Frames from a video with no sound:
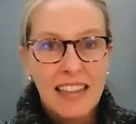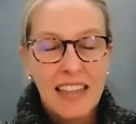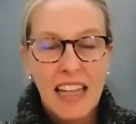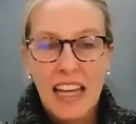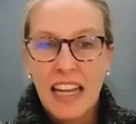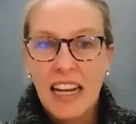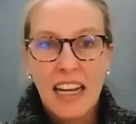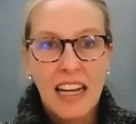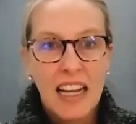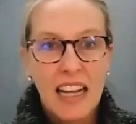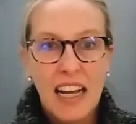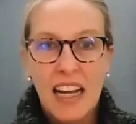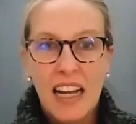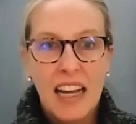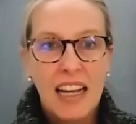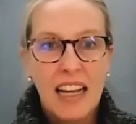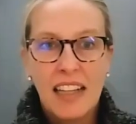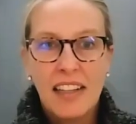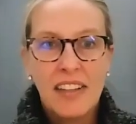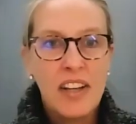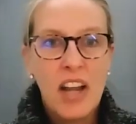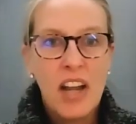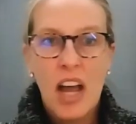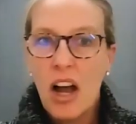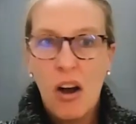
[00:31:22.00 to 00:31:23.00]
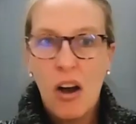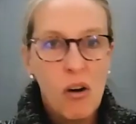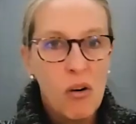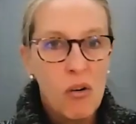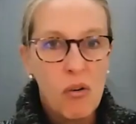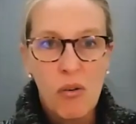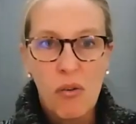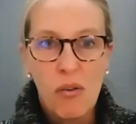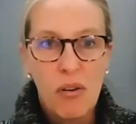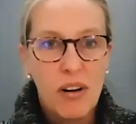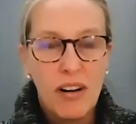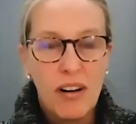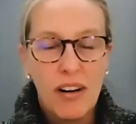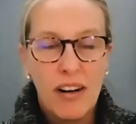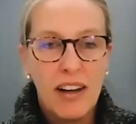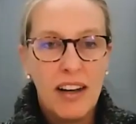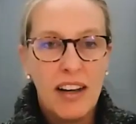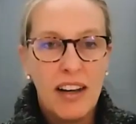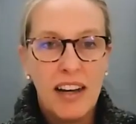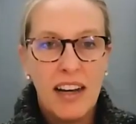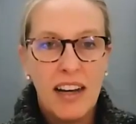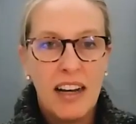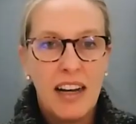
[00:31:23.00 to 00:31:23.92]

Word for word: Like, no. Who goes to that?